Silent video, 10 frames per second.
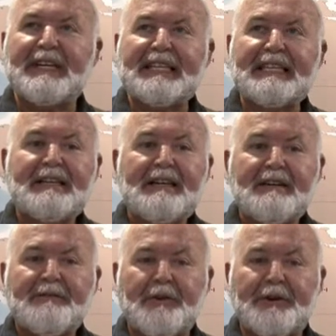Training
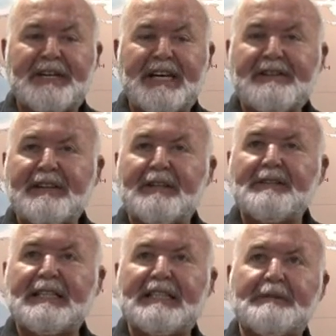for
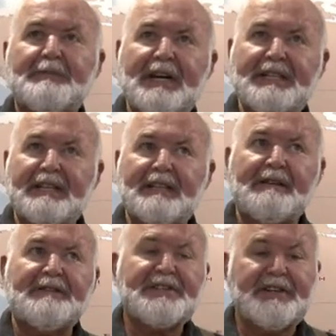UNESCO in the project
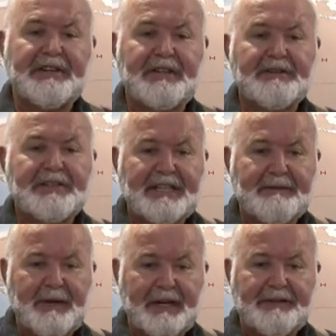office here in
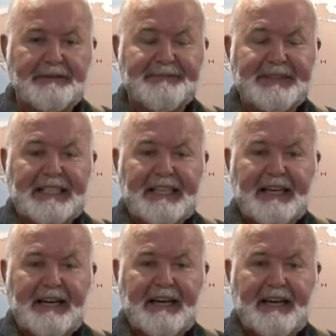Oostend, Belgium.
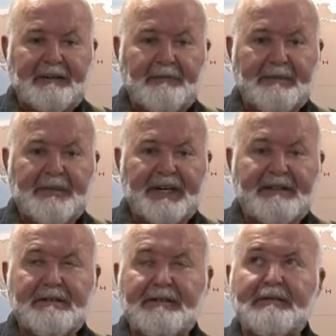And we
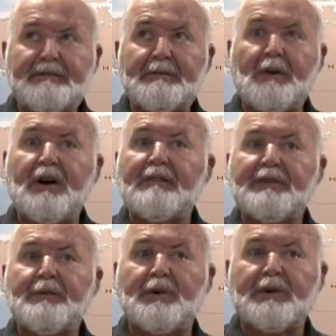bring students from all
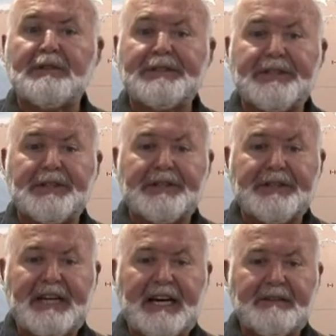over the world to
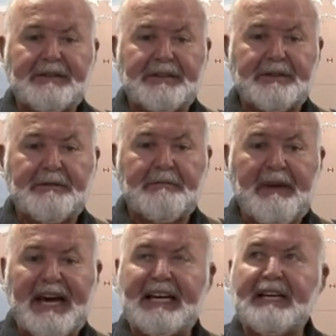learn how to
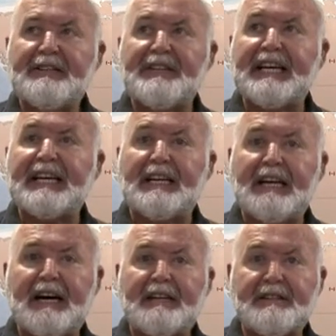manage and
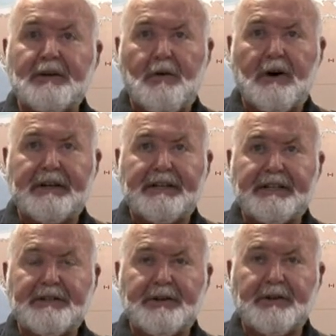analyze and quality
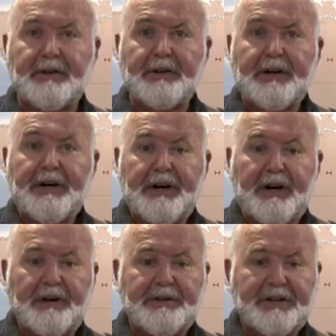control
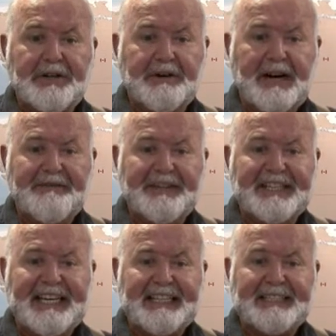
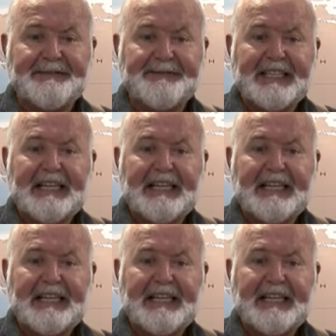oceanographic data.